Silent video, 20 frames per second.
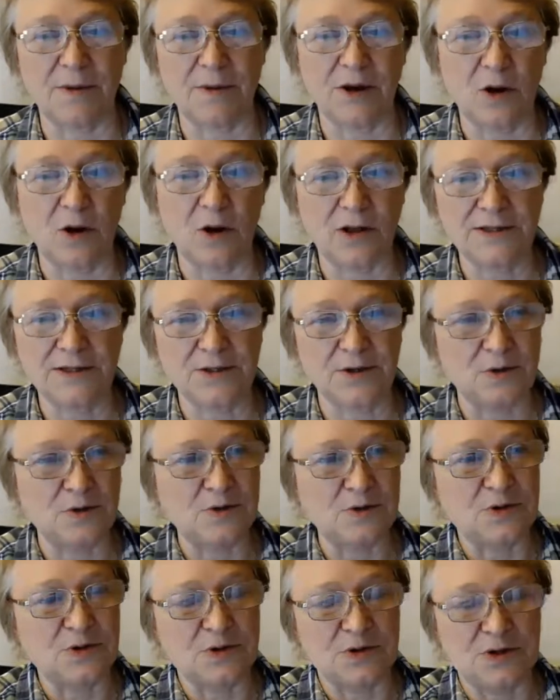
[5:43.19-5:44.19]
but also
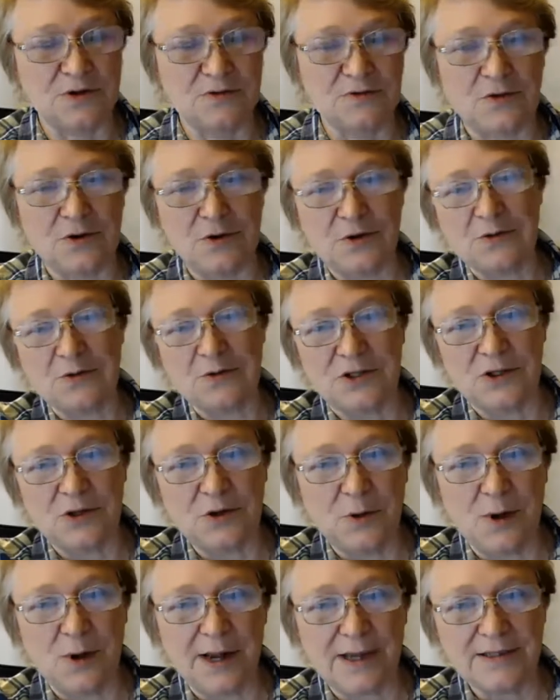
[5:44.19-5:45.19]
to confused
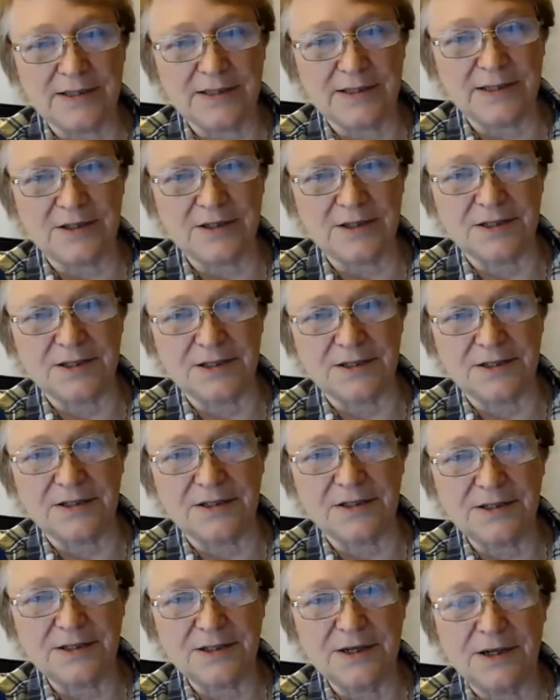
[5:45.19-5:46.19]
US
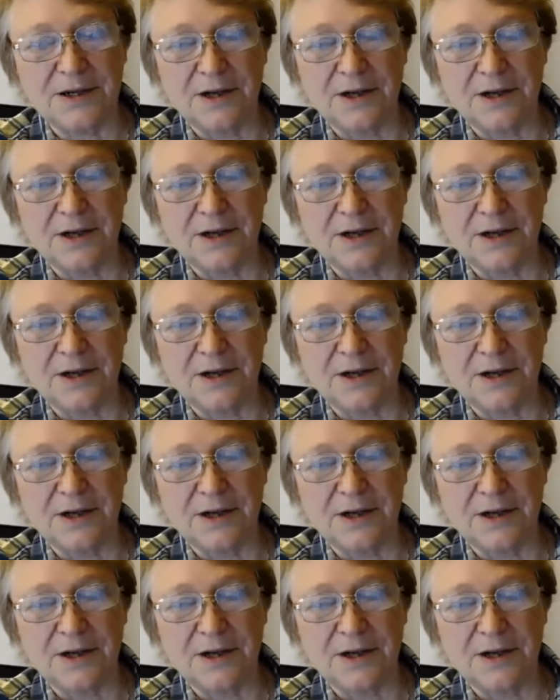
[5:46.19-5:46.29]
citizens